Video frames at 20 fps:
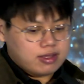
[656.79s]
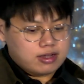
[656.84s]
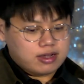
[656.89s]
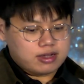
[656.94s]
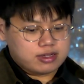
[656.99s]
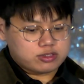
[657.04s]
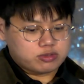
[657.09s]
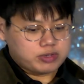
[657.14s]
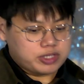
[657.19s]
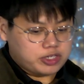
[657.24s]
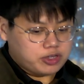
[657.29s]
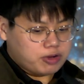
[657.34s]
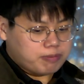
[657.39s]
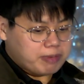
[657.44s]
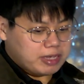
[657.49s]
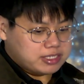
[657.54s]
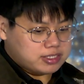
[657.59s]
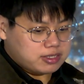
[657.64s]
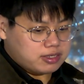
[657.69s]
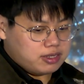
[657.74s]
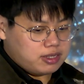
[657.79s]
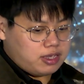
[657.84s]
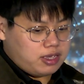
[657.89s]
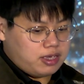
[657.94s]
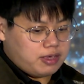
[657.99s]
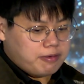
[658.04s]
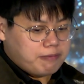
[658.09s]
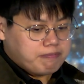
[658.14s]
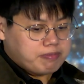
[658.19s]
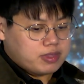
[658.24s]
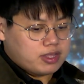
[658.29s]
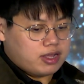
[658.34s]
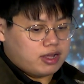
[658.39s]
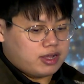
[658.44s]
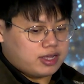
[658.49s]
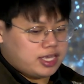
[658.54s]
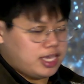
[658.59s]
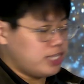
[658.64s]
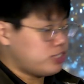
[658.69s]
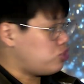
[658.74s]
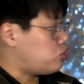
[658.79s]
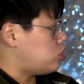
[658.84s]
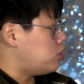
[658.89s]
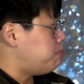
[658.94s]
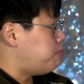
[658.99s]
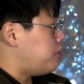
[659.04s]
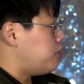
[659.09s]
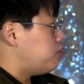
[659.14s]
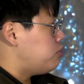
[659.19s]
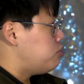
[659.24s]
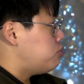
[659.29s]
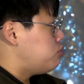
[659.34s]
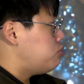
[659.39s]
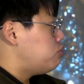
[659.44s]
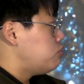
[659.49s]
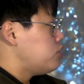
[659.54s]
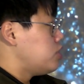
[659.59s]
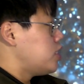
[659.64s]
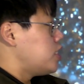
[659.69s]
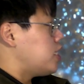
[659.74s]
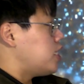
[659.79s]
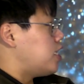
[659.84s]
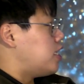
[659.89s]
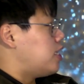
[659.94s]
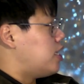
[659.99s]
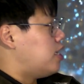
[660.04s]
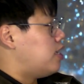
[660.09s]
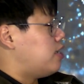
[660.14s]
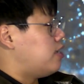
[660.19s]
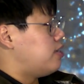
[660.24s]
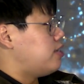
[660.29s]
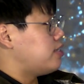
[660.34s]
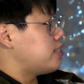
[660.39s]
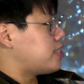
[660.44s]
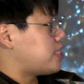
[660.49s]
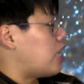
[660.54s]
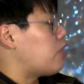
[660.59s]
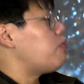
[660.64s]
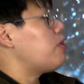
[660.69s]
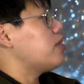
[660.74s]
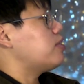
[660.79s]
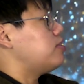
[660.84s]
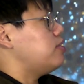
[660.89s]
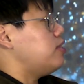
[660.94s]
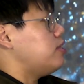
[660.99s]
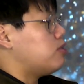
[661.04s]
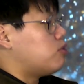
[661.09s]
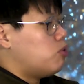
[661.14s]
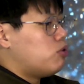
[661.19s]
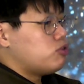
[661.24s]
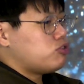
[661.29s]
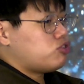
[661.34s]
So here, basically, each GPU directly goes